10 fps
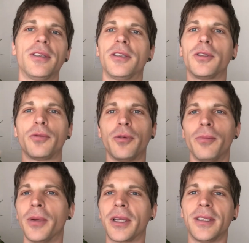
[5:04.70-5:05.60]
just for
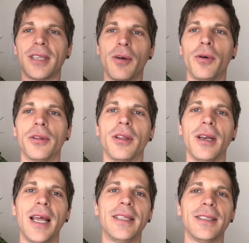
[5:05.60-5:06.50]
because I want the
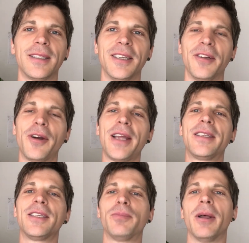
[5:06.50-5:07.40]
latest and
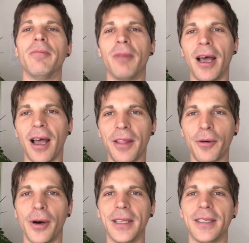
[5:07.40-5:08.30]
greatest, but my other
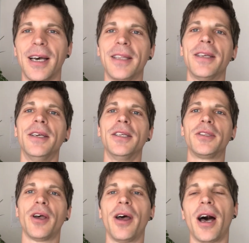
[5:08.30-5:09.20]
one died,
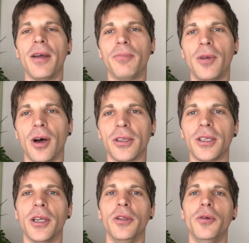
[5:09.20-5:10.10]
so I got
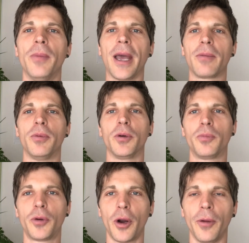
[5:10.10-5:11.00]
a new MacBook
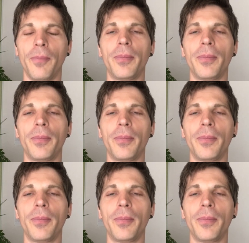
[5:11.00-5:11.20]
Pro.